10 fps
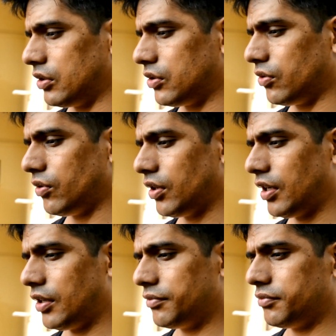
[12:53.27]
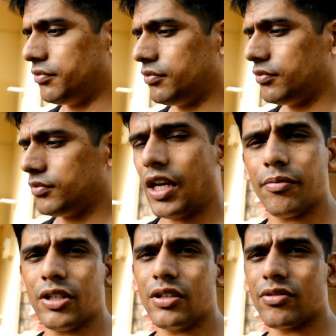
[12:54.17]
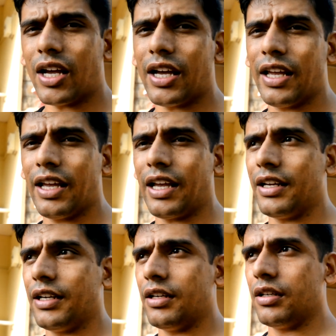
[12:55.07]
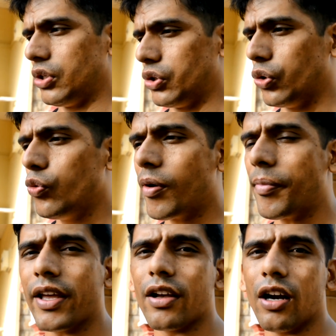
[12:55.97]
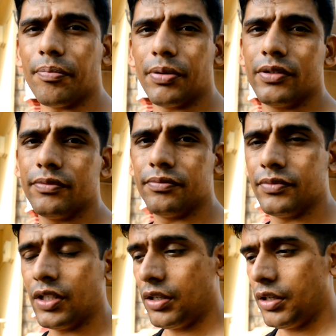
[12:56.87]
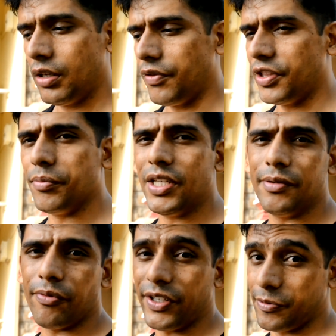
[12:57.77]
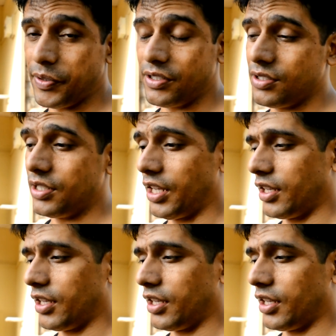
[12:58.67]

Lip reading: So I'm gonna try and do my bike up with the minimum expense that I